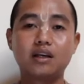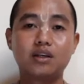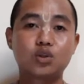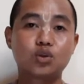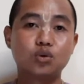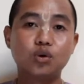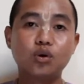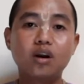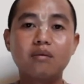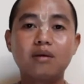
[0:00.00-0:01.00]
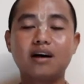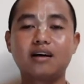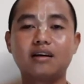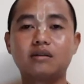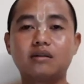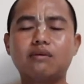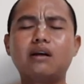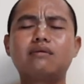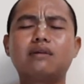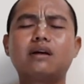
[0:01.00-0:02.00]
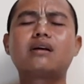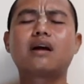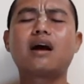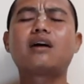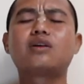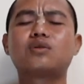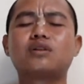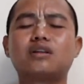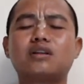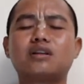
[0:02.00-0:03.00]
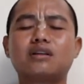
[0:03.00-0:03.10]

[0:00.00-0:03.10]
is sudurlabha, is very, very rare to see.